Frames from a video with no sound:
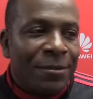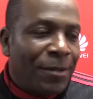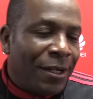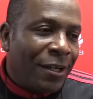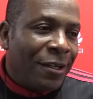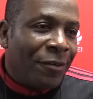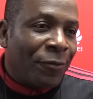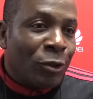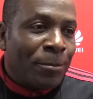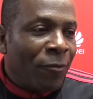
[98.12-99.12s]
It's my,
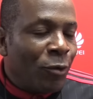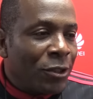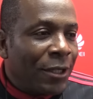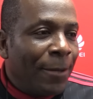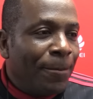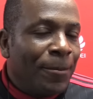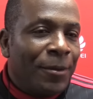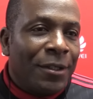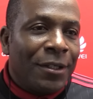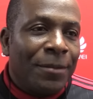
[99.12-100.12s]
of course, my first time
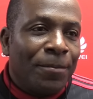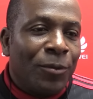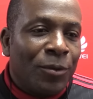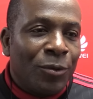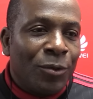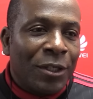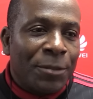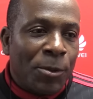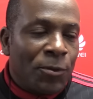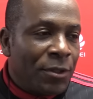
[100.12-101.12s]
to
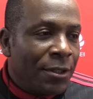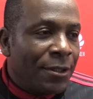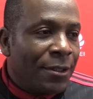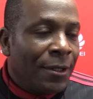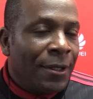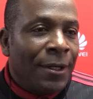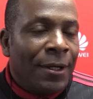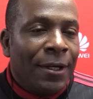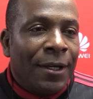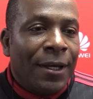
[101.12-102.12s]
experience this,
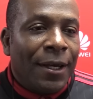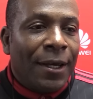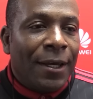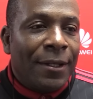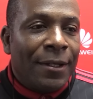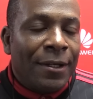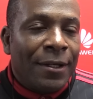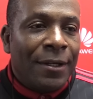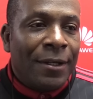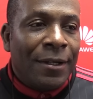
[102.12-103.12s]

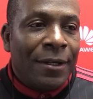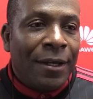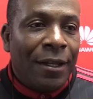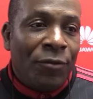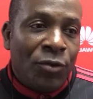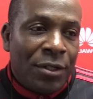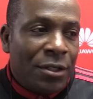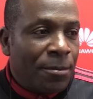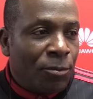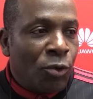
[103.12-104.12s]
and if you see
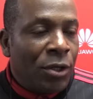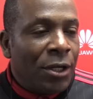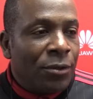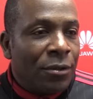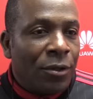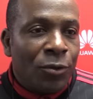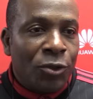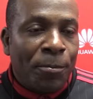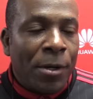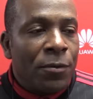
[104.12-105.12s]
this turnout, all
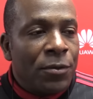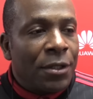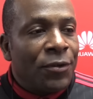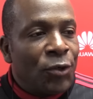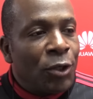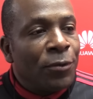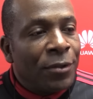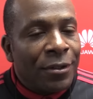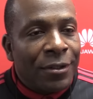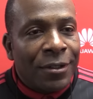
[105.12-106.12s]
those parents and
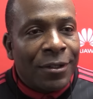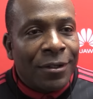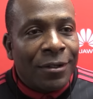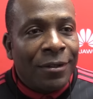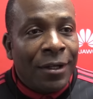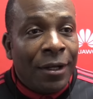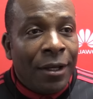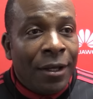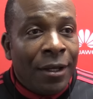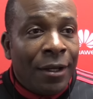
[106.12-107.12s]
children,
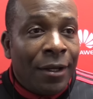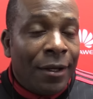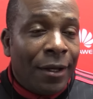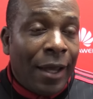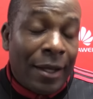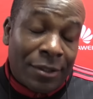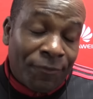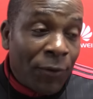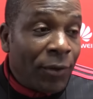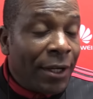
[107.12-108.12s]
yeah, it's very